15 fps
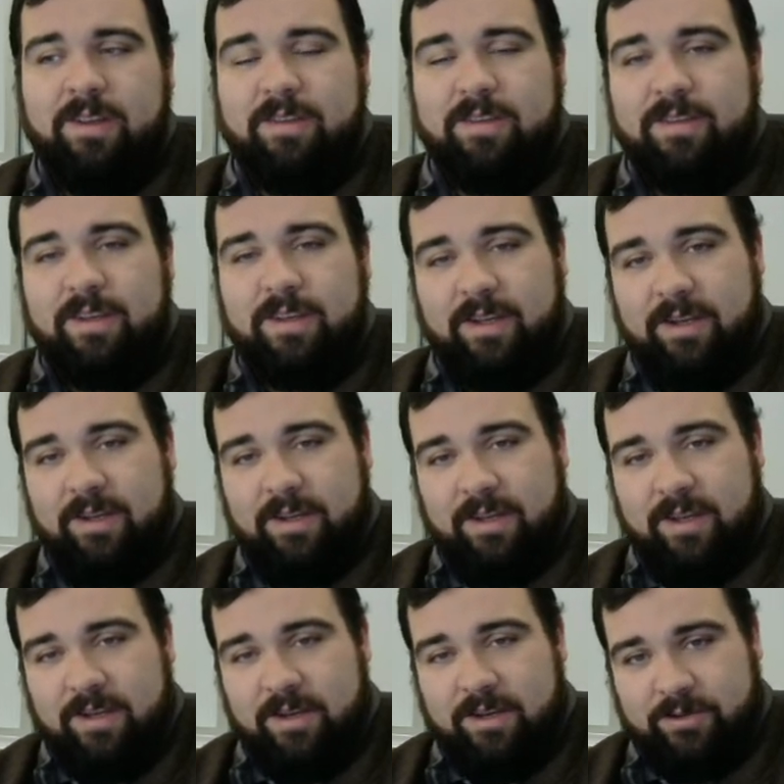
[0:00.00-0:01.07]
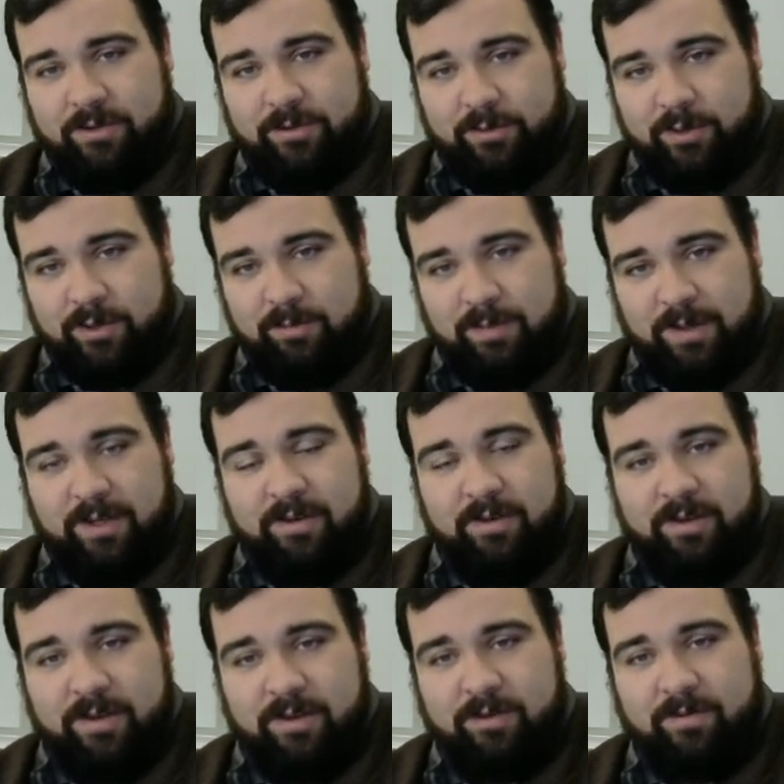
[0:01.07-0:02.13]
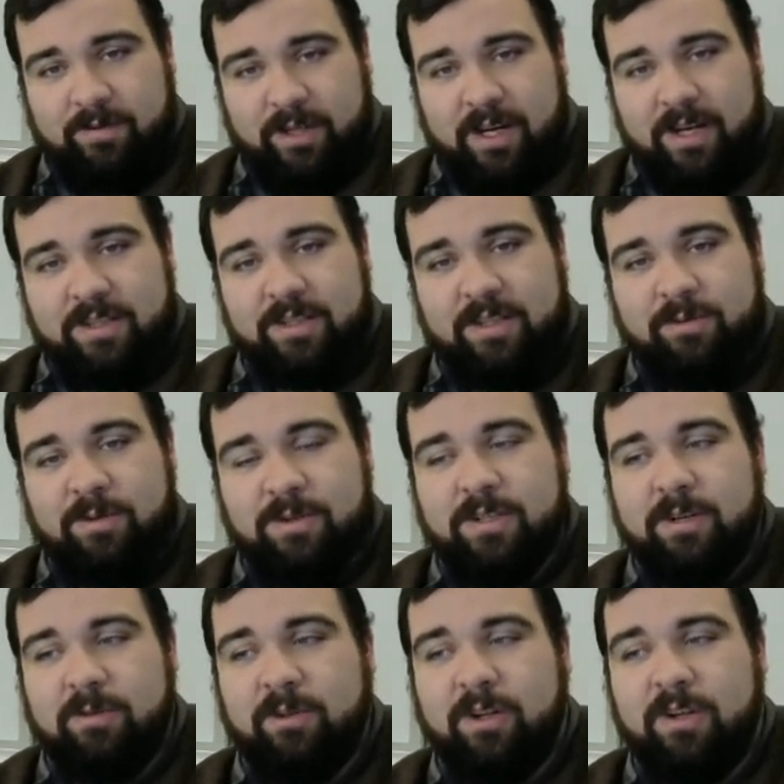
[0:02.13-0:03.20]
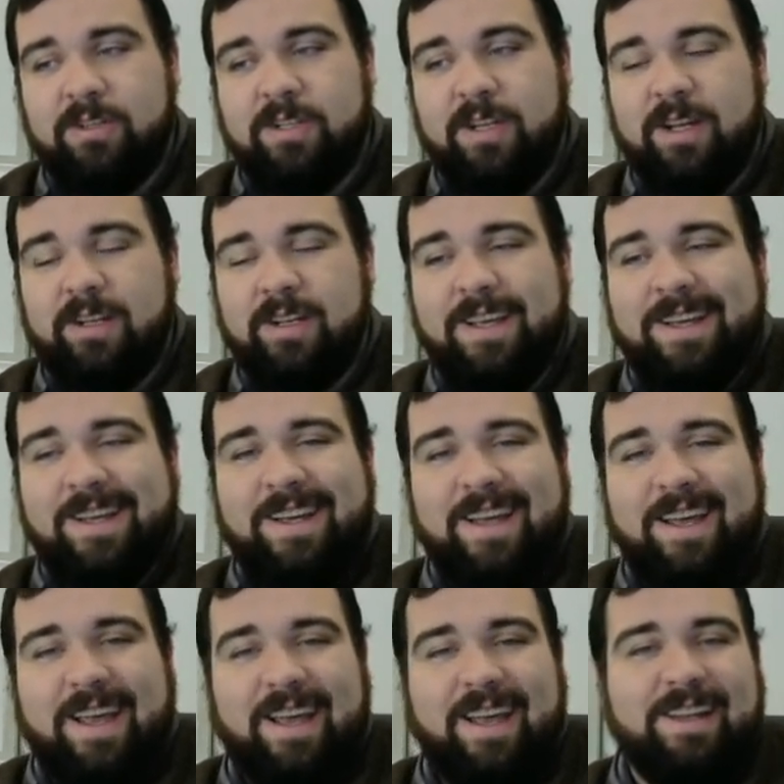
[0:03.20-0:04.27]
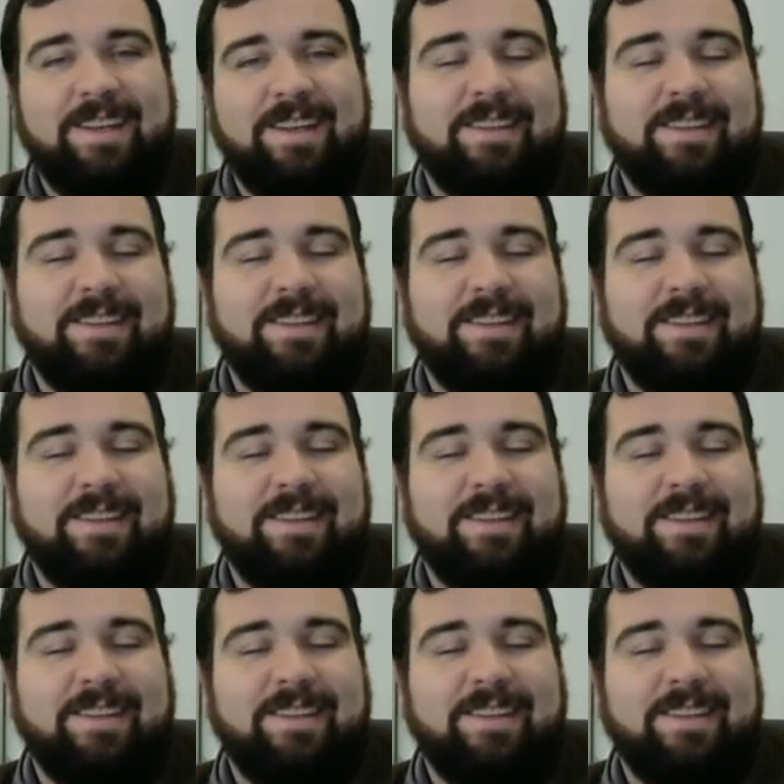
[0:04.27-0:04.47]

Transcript: the initial speed or initial velocity at which they were launched at and